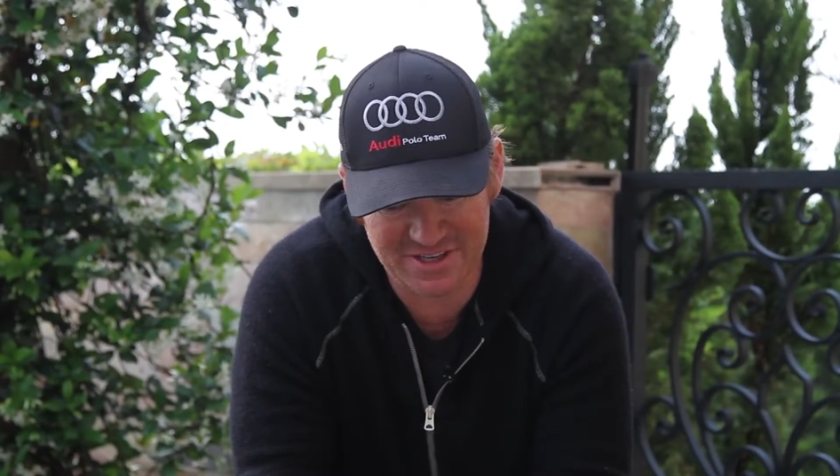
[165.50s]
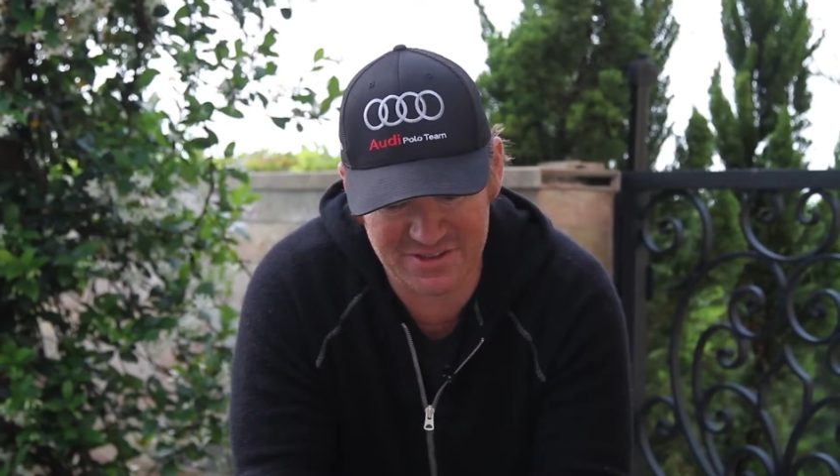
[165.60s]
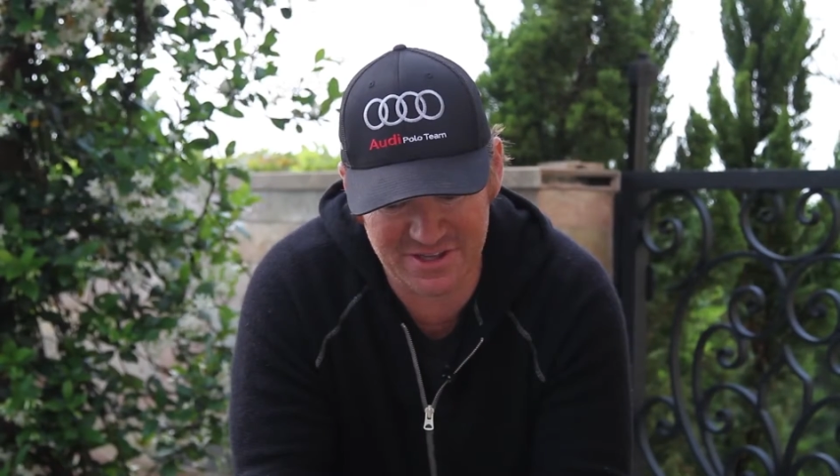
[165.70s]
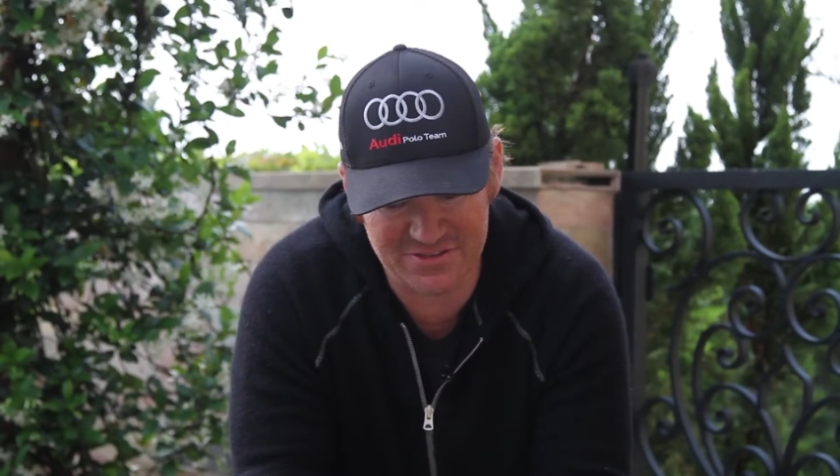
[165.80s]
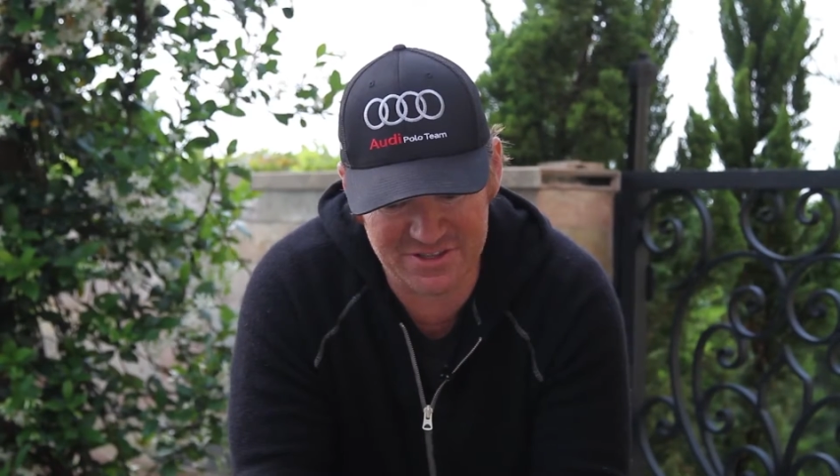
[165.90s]

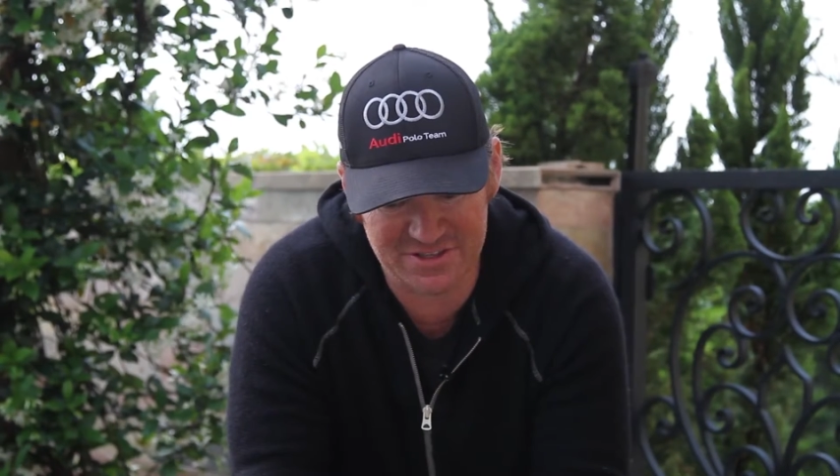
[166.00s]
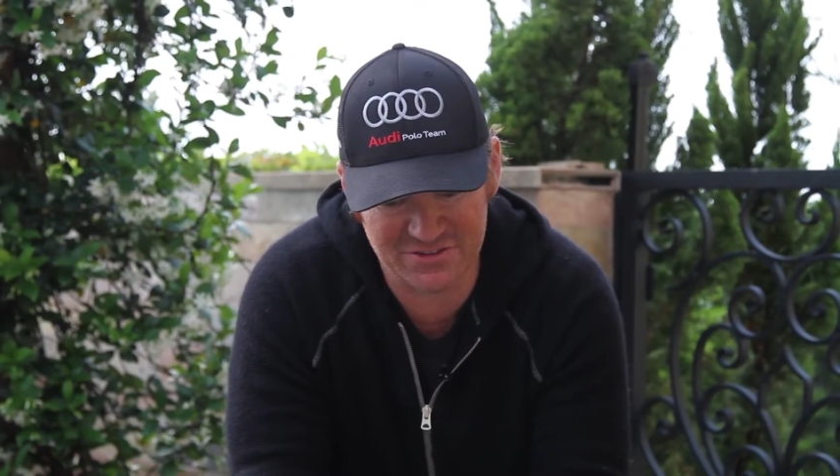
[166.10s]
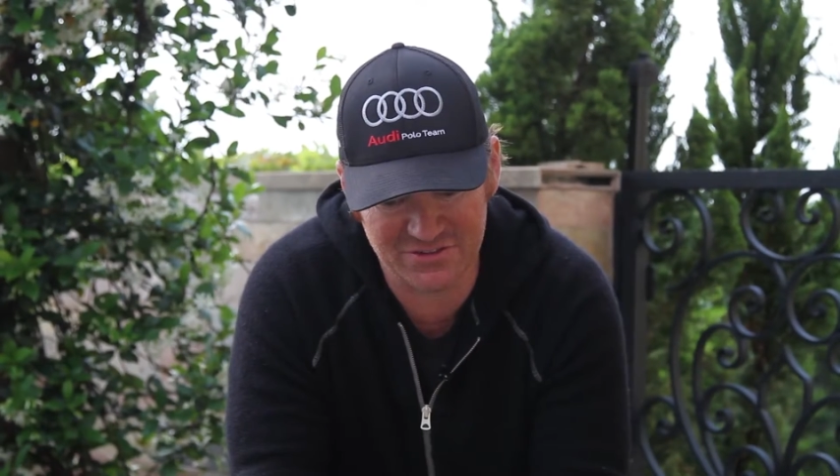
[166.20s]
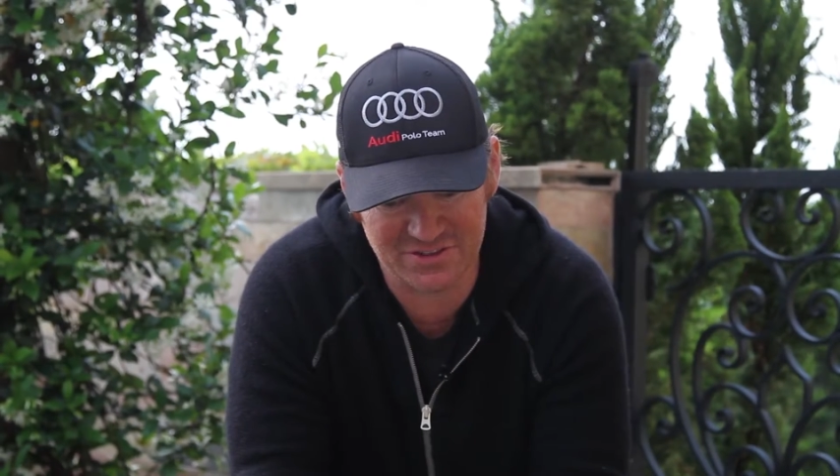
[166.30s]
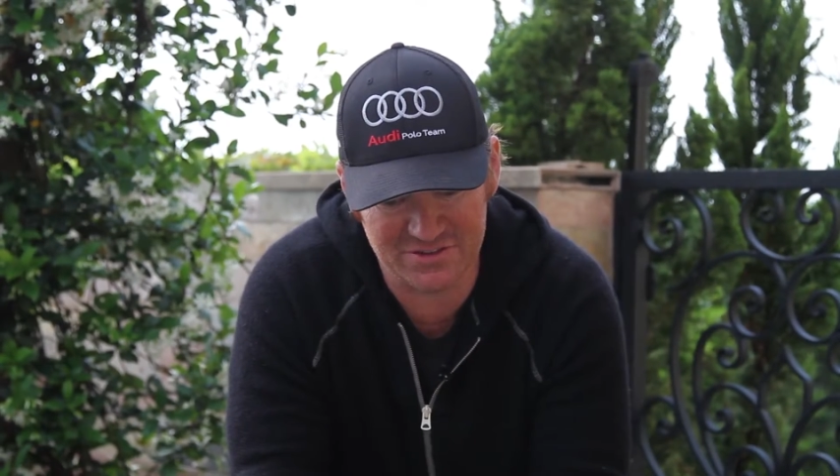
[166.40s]

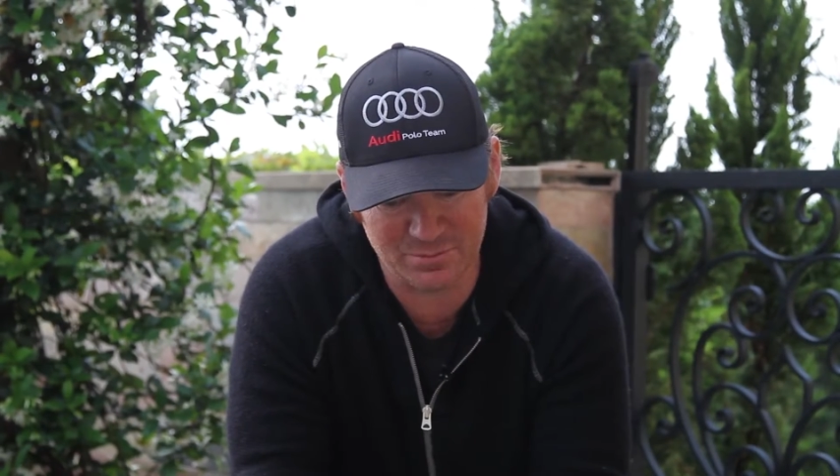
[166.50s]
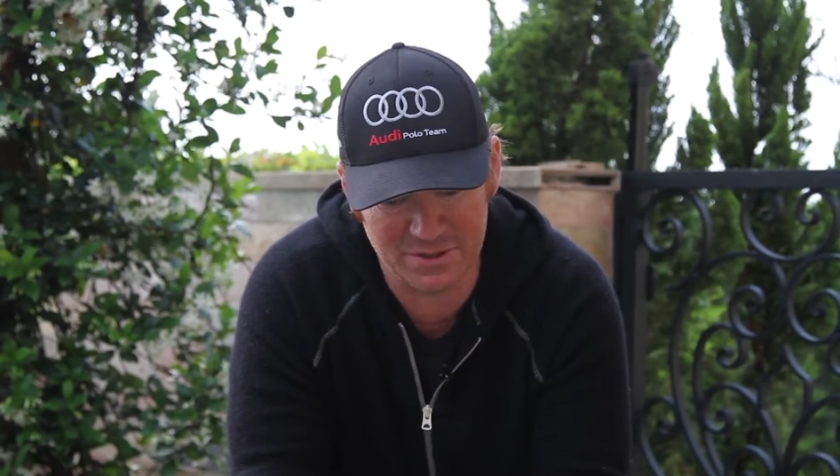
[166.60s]
it's